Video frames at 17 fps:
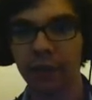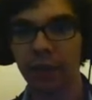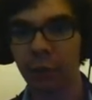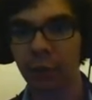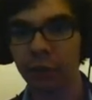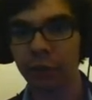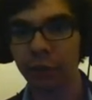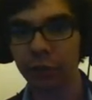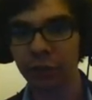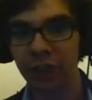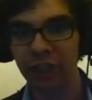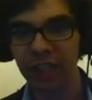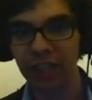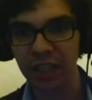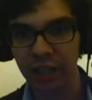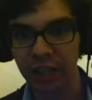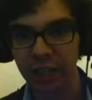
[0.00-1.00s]
Like what you're
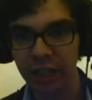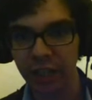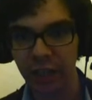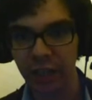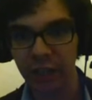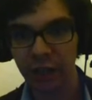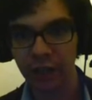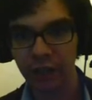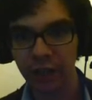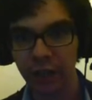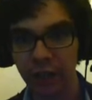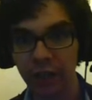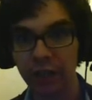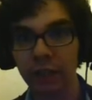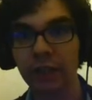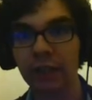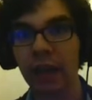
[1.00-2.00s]
seeing here
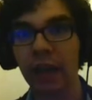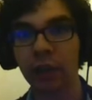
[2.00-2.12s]
is